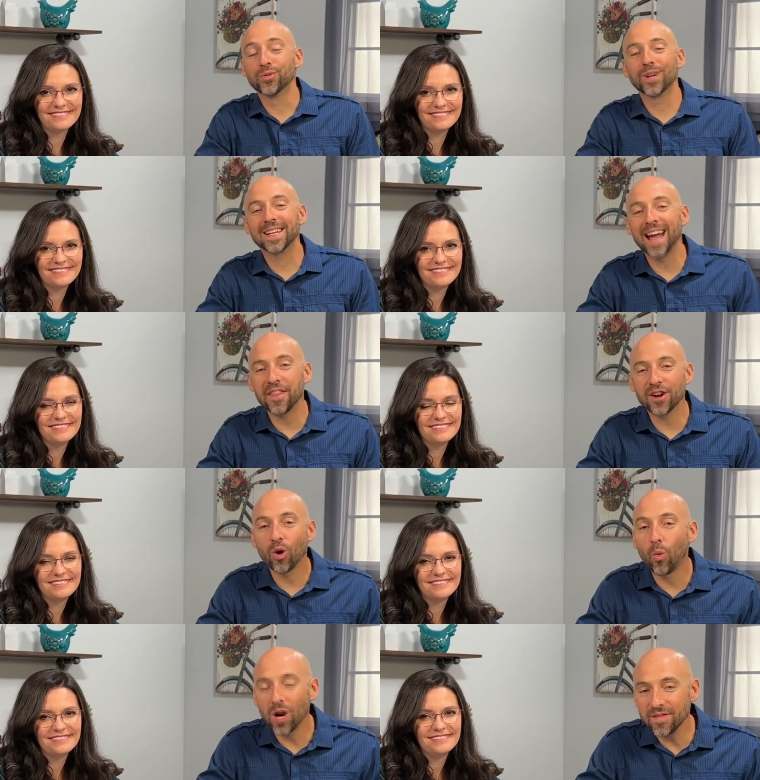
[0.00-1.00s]
Speaker 1: where together
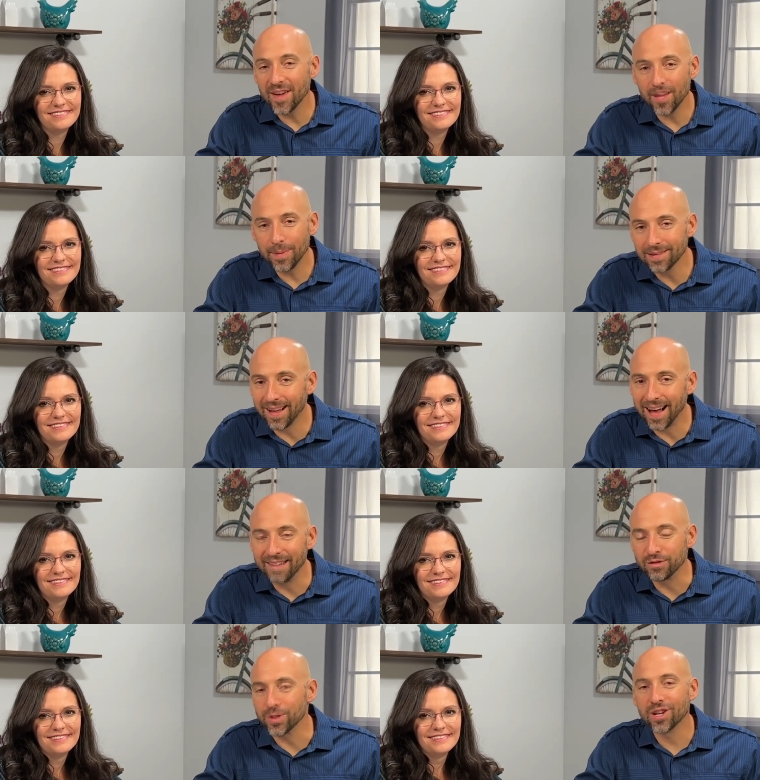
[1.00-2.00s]
we're developing
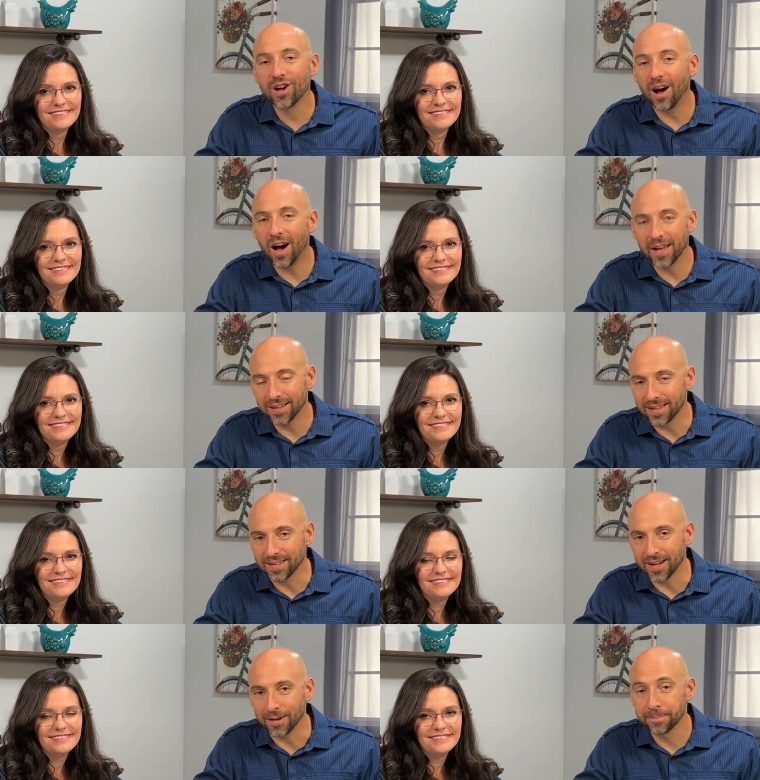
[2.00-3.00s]
lives with God at the
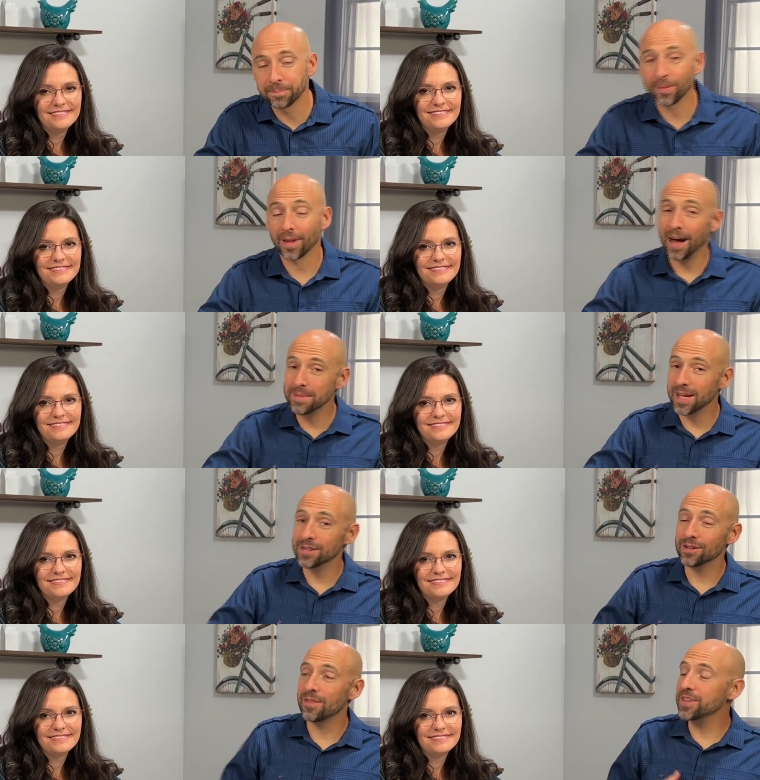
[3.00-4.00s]
center. I'm
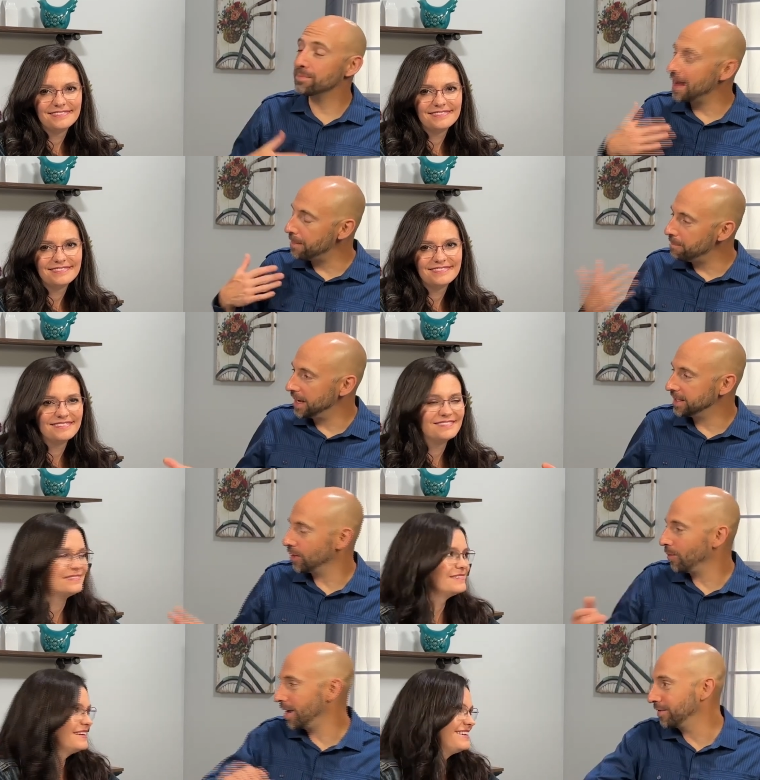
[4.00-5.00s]
Daniel, and this is my
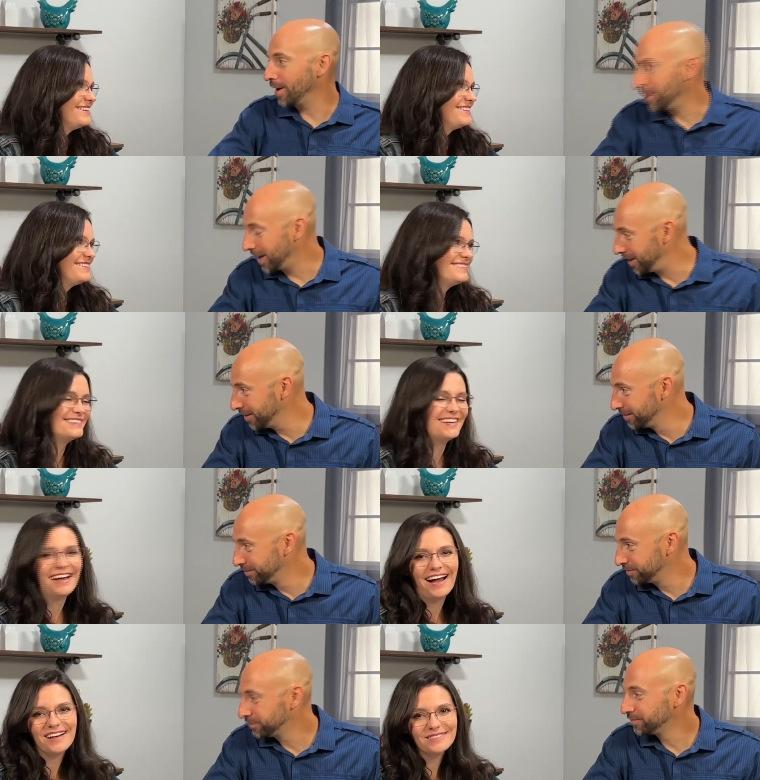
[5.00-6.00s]
amazing wife, Amanda.
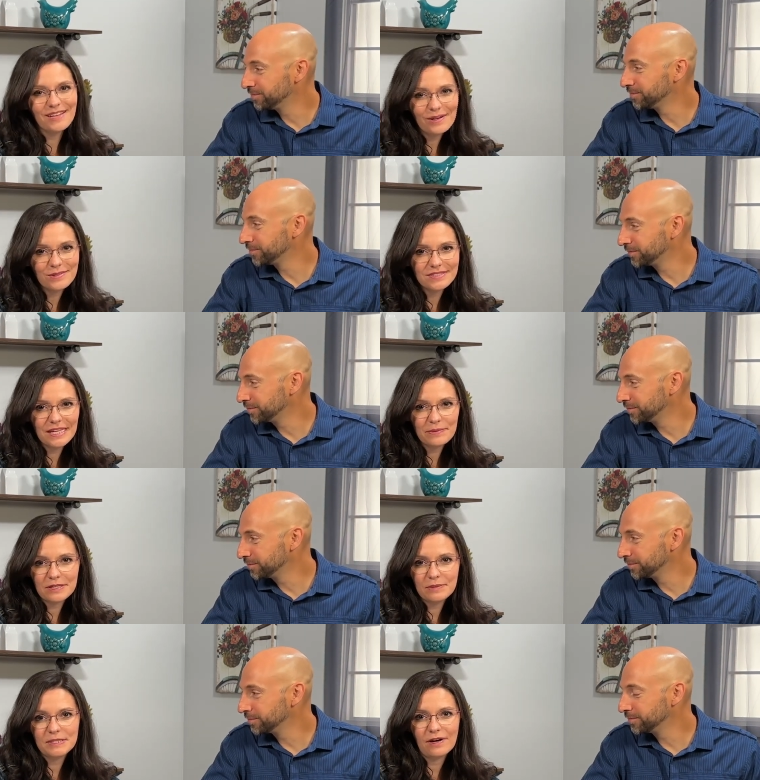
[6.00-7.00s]
Speaker 2: Hello. Today we're
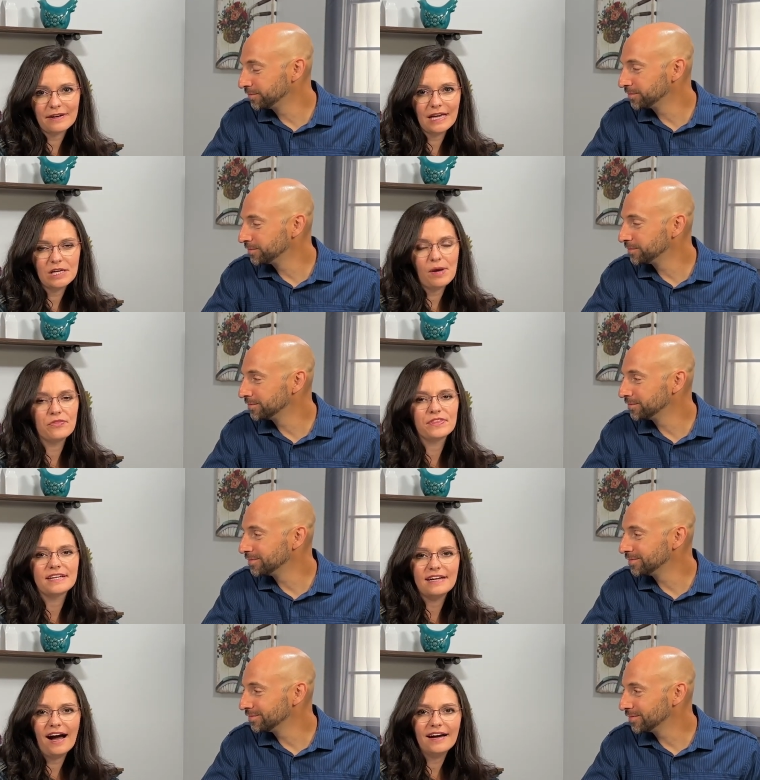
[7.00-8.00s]
going to be talking about the
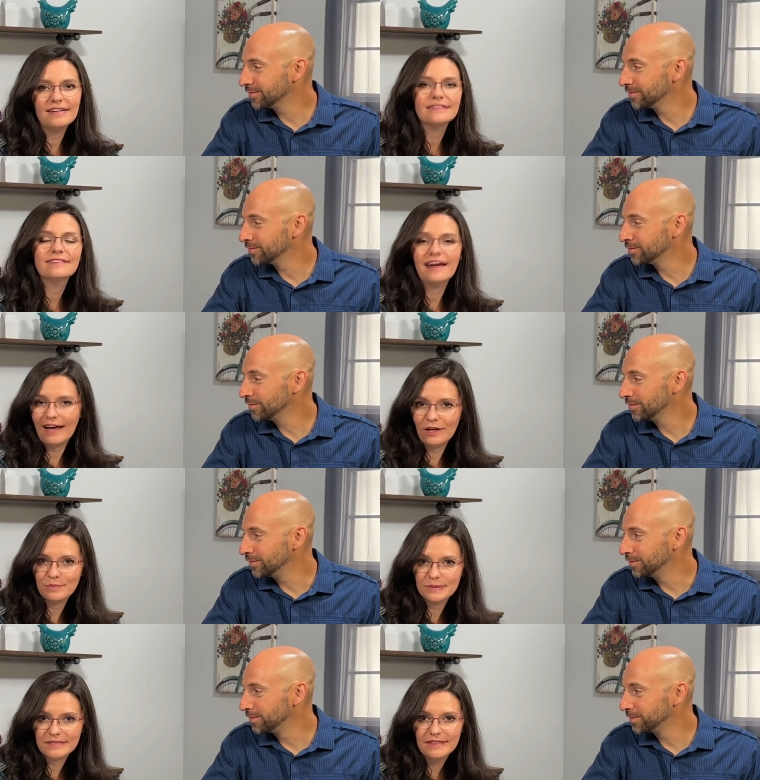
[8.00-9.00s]
God that
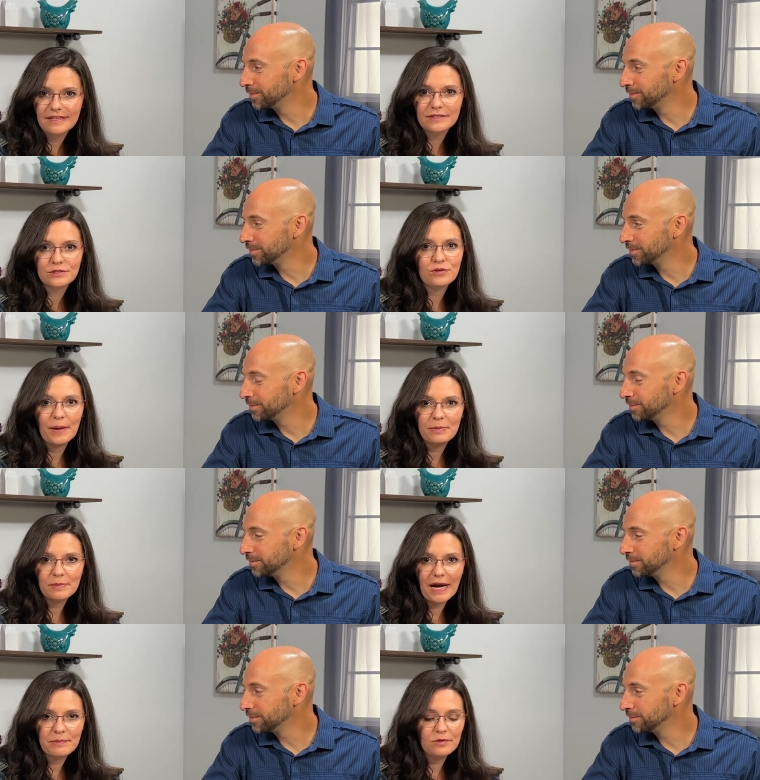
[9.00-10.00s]
helps. So grab your
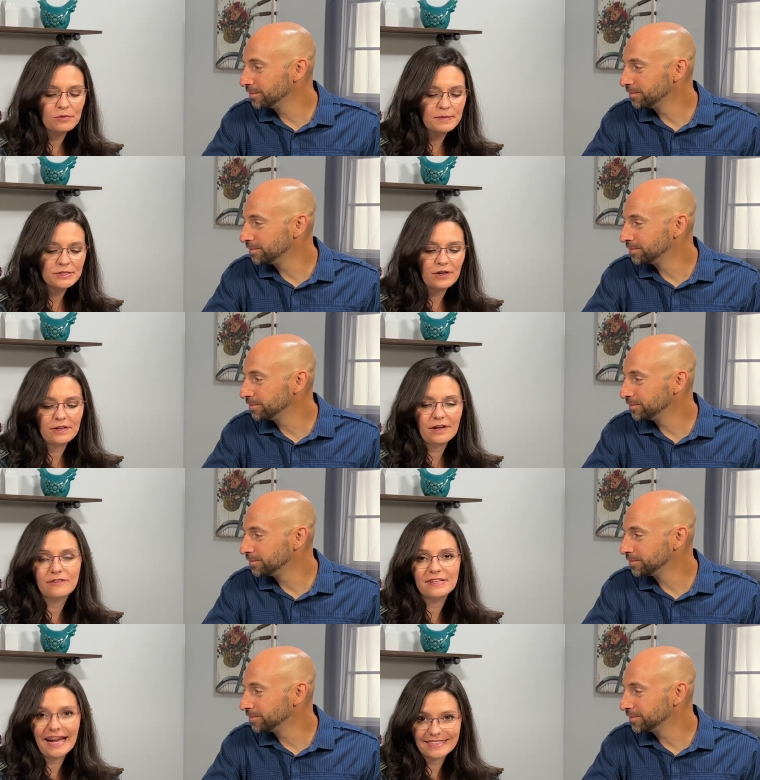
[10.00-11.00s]
Bible. We'll be starting
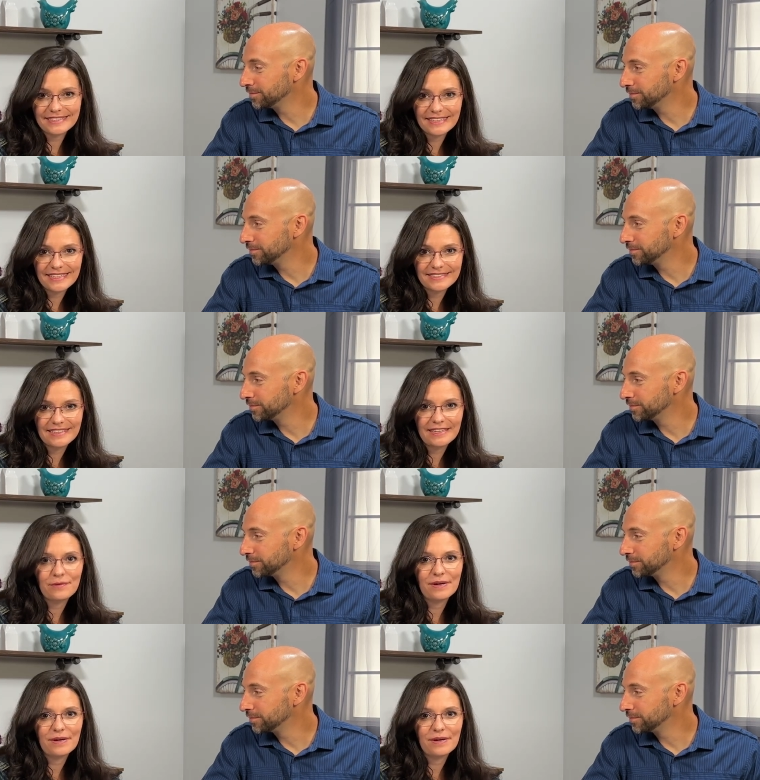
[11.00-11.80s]
off in Exodus. Get